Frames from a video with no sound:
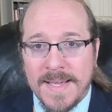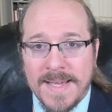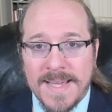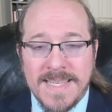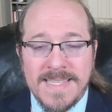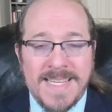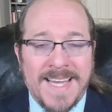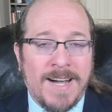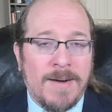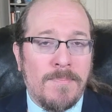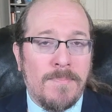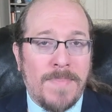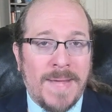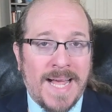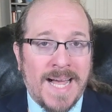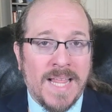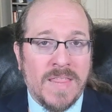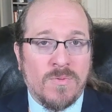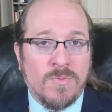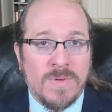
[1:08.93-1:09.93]
is how
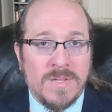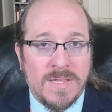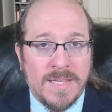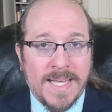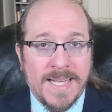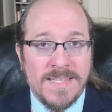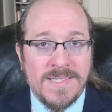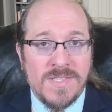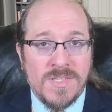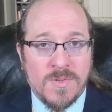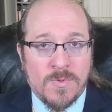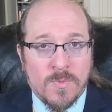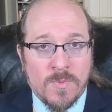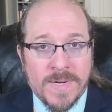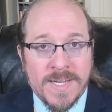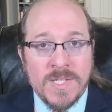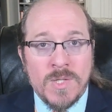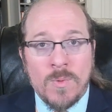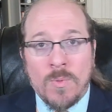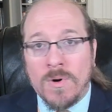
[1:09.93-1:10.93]
math relates to
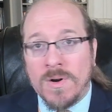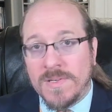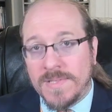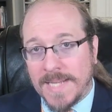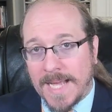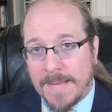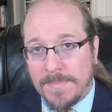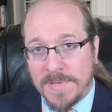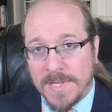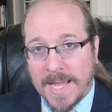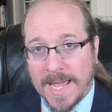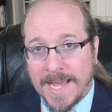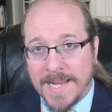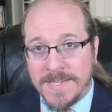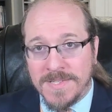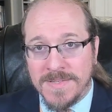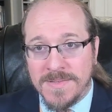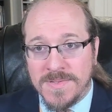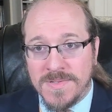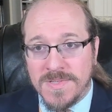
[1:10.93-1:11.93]
real-world
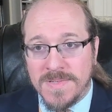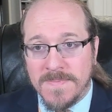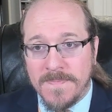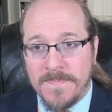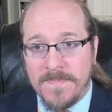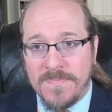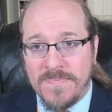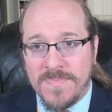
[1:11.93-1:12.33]
applications.